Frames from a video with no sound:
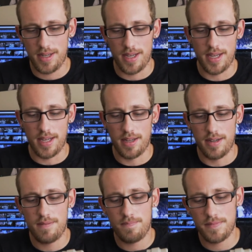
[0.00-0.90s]

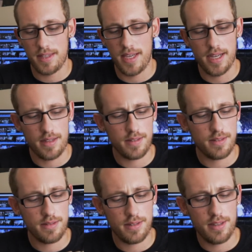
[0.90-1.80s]
and yeah,
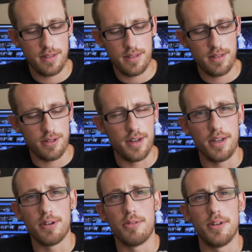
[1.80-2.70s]
or
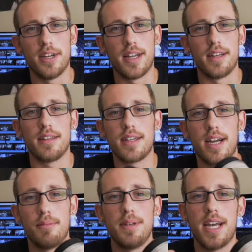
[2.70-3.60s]
anywhere where you gotta
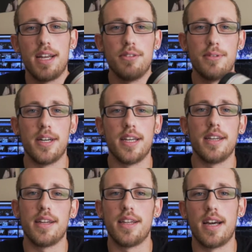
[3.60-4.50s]
kind of be out of the way
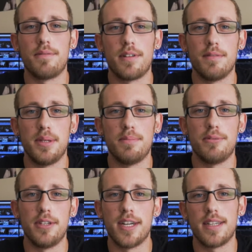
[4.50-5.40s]
and not in front of
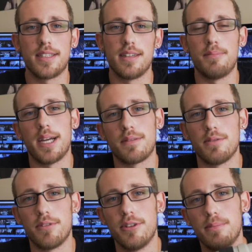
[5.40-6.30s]
people and you gotta sit in the back of a
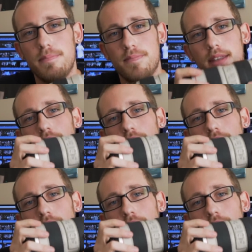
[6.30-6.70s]
room.